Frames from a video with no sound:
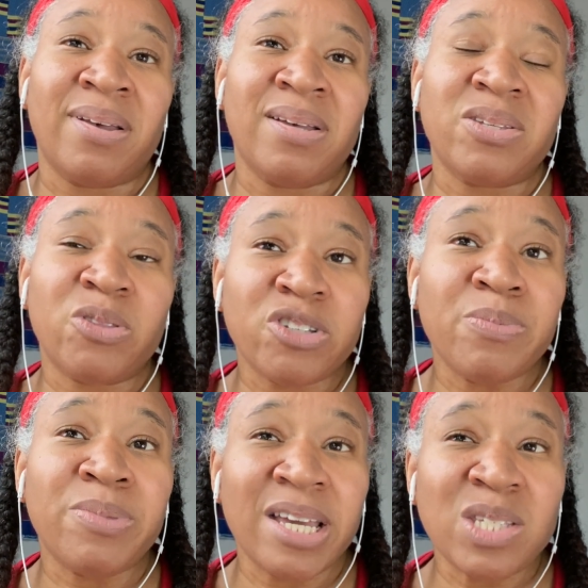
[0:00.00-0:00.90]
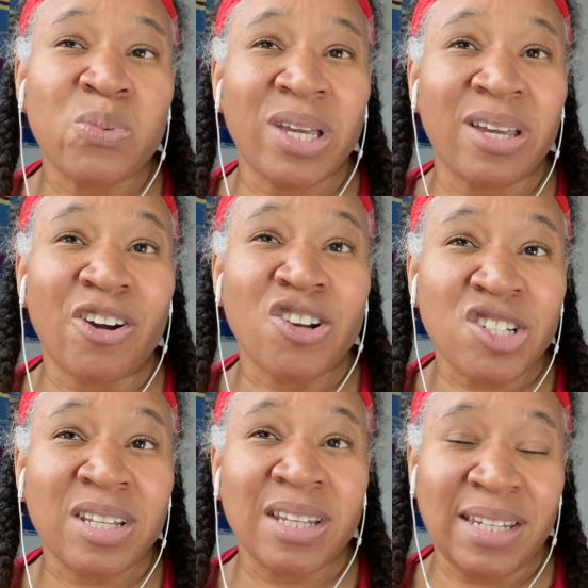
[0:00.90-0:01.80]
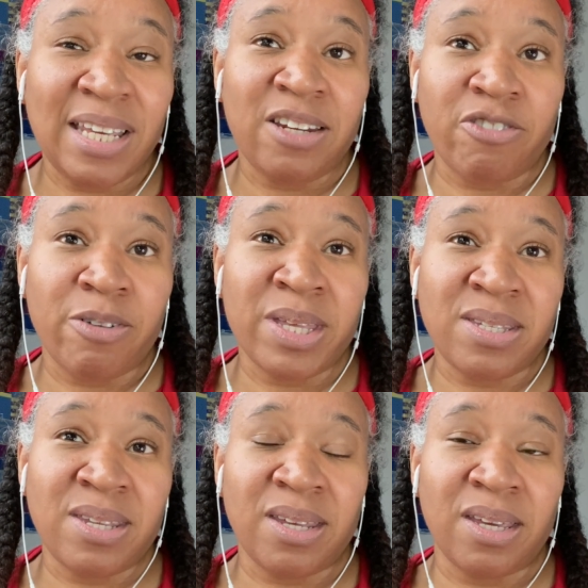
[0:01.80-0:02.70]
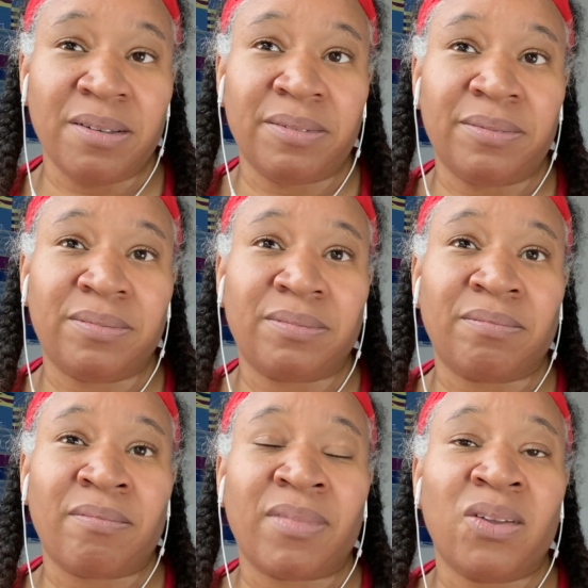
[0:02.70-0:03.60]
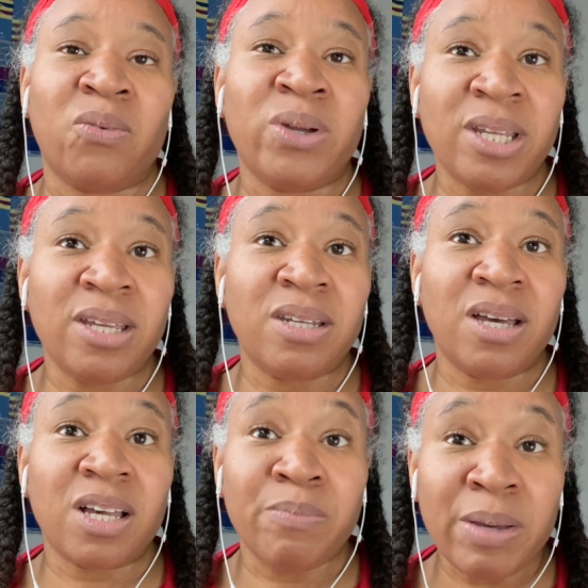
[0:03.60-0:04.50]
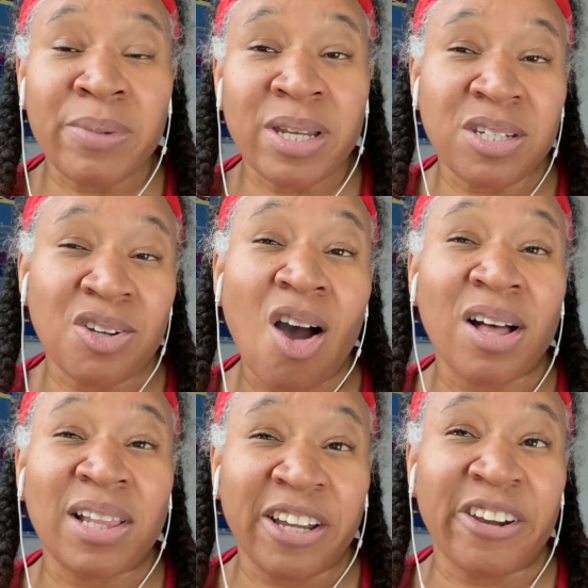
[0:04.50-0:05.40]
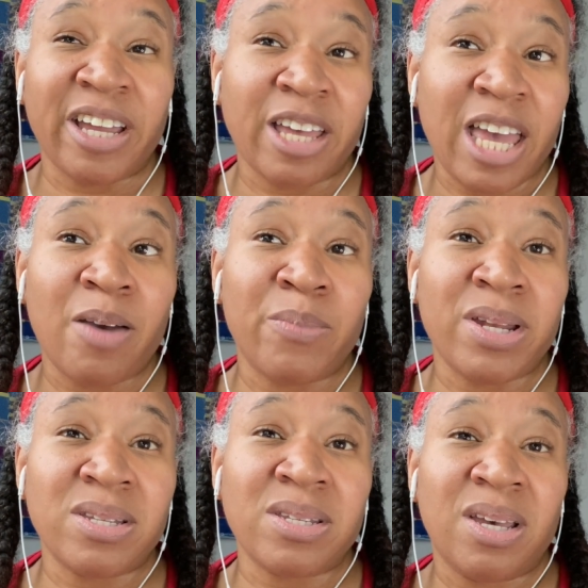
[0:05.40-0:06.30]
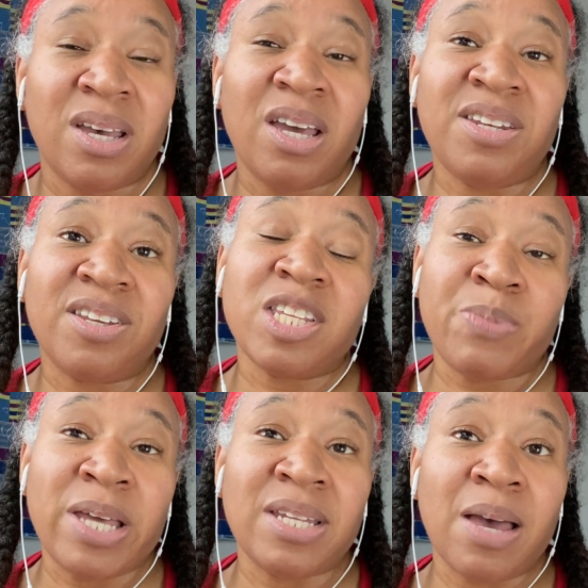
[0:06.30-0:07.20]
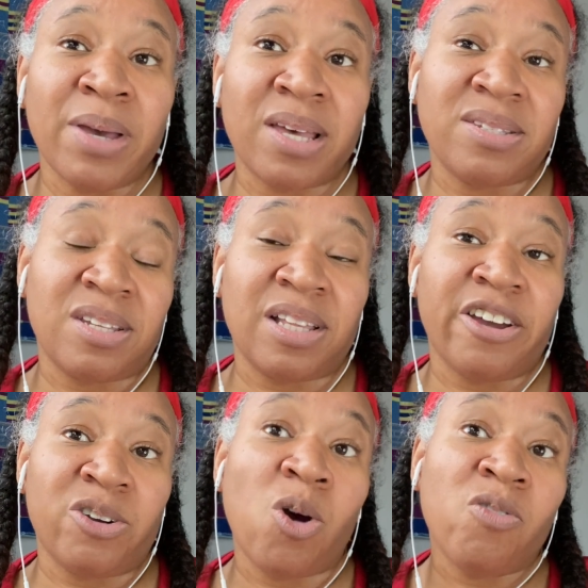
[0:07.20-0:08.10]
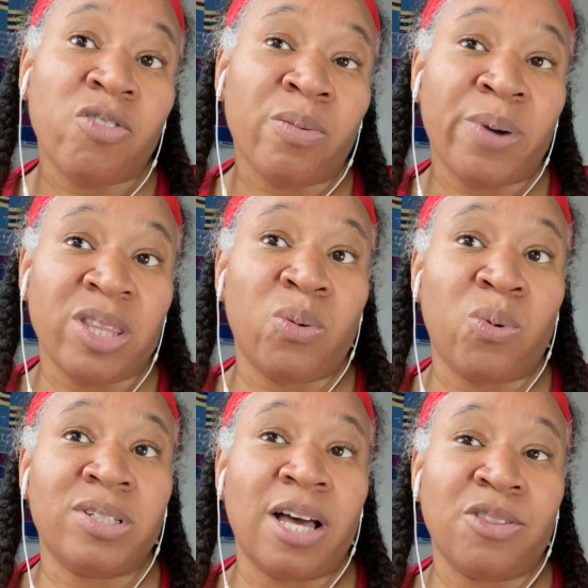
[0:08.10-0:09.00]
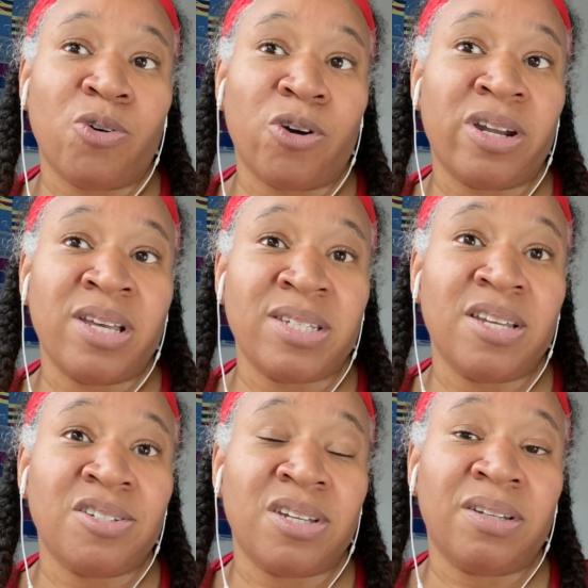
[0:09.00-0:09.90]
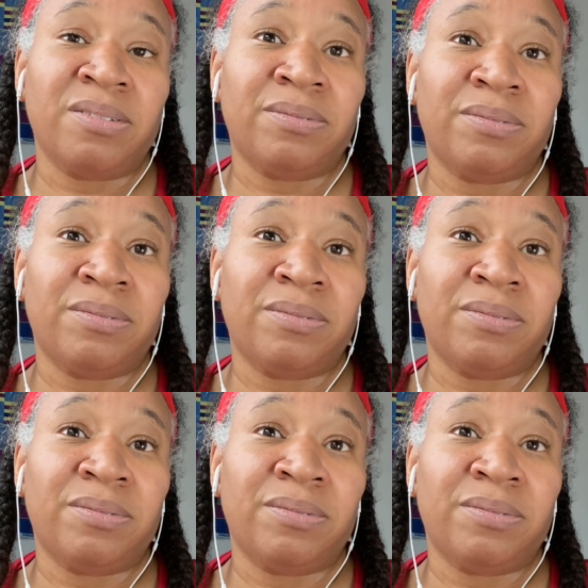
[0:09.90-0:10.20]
So there's some things we urgently need from this city. We need a commitment to not clearing encampments until this pandemic is declared over by the World Health Organization.